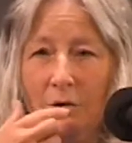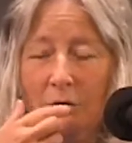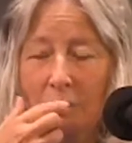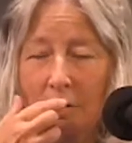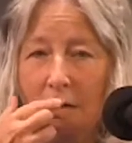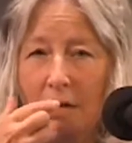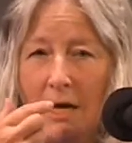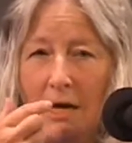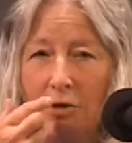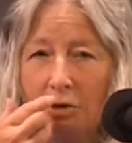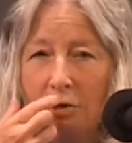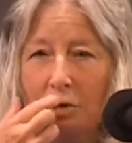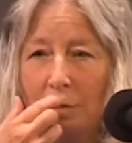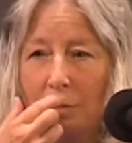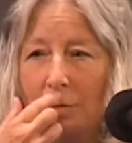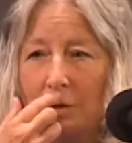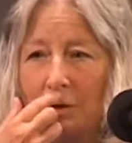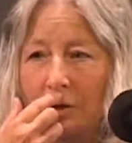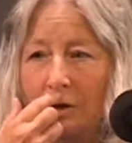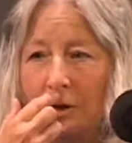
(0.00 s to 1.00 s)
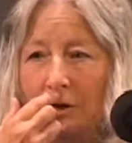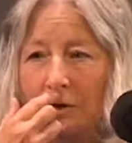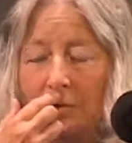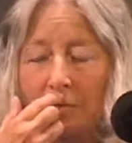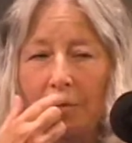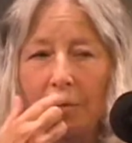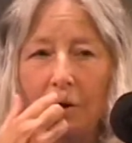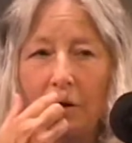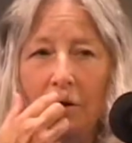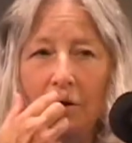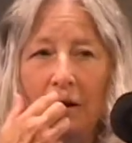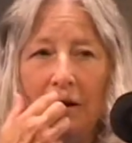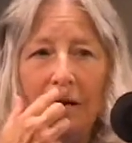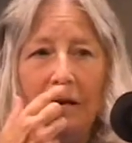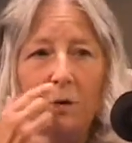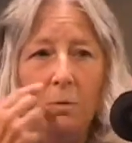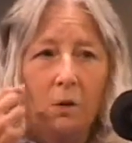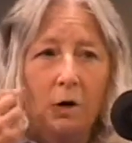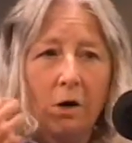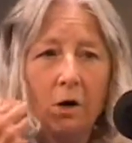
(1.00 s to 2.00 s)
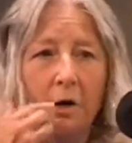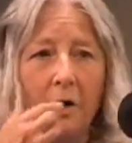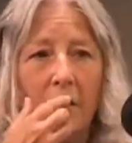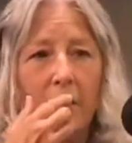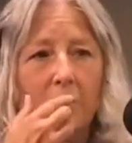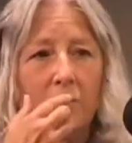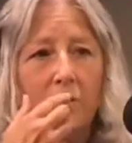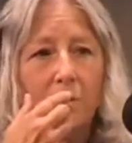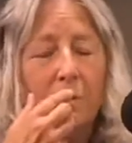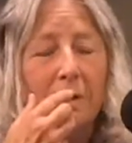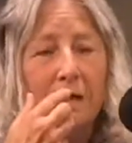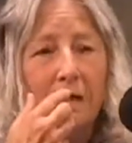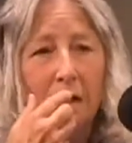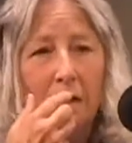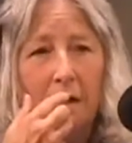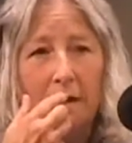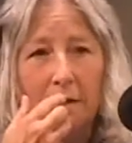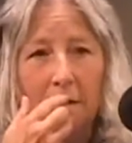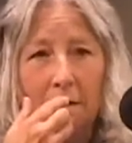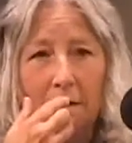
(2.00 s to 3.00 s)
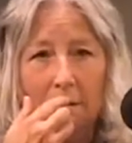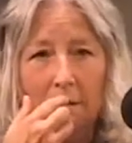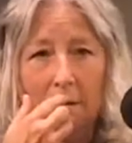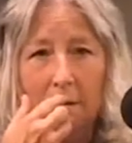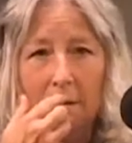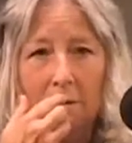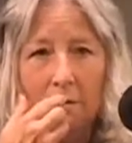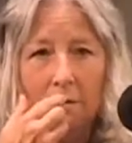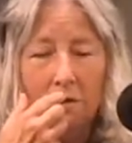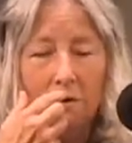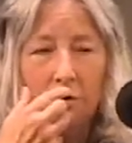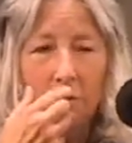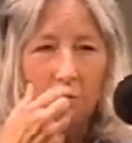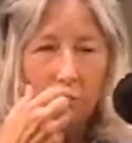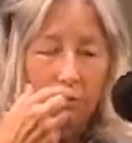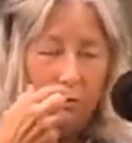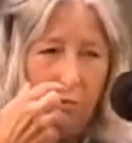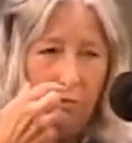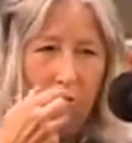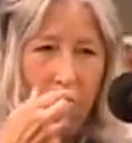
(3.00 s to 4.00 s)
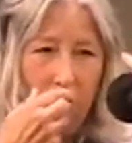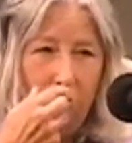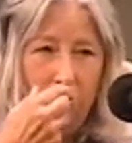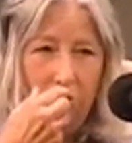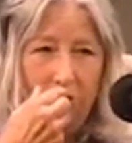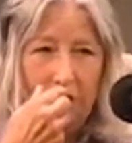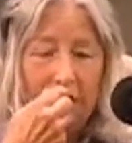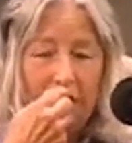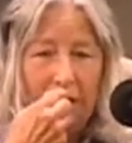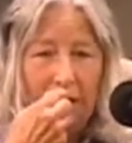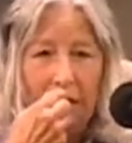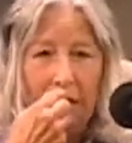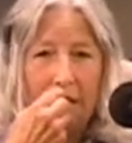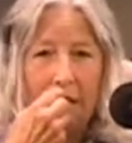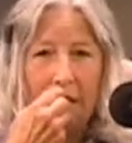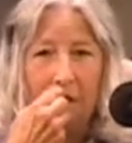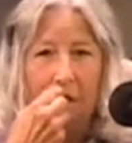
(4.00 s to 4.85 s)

you can actually put the other finger anywhere on your midline. So you're just connecting